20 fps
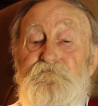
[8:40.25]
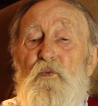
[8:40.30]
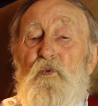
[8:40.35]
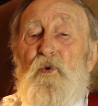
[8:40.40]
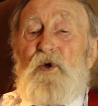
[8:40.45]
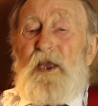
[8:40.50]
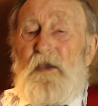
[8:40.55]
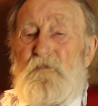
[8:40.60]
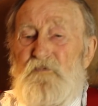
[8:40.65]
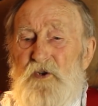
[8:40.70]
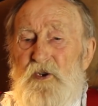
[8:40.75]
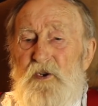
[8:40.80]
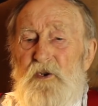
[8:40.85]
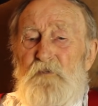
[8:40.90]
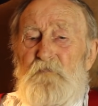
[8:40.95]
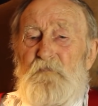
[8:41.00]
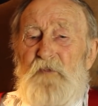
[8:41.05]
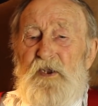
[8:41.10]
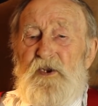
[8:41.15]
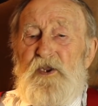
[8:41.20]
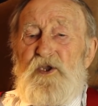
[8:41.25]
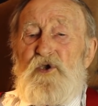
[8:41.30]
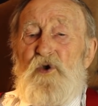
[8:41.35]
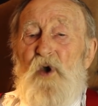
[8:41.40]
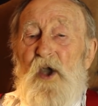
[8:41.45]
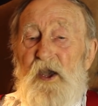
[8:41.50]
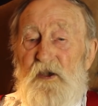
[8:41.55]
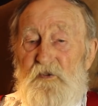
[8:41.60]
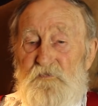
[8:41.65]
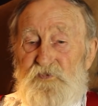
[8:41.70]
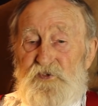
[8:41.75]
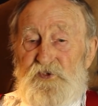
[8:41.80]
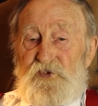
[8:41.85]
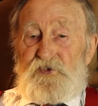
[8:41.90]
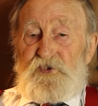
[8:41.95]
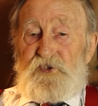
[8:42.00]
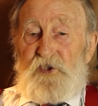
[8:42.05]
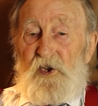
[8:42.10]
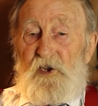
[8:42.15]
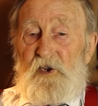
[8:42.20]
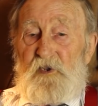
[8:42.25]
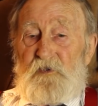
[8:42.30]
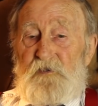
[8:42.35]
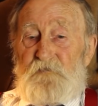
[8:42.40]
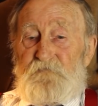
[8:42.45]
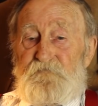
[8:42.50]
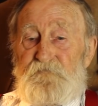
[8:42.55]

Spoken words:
Whatever little money you have to start,